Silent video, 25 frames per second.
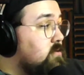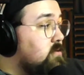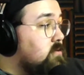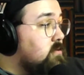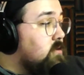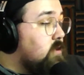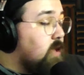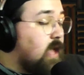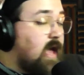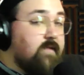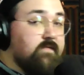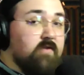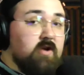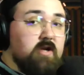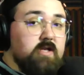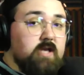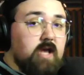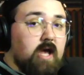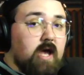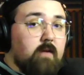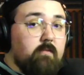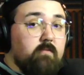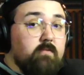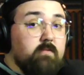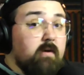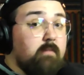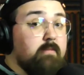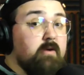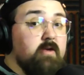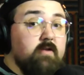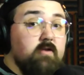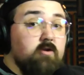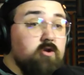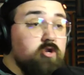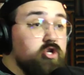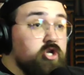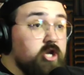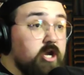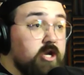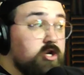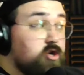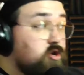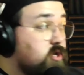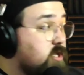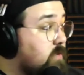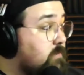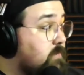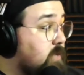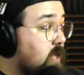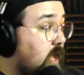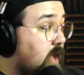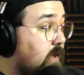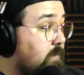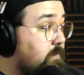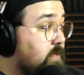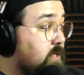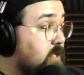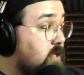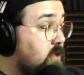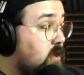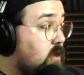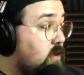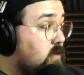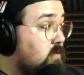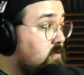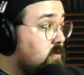have a good time. Maybe a little ginger sometimes, you know, got a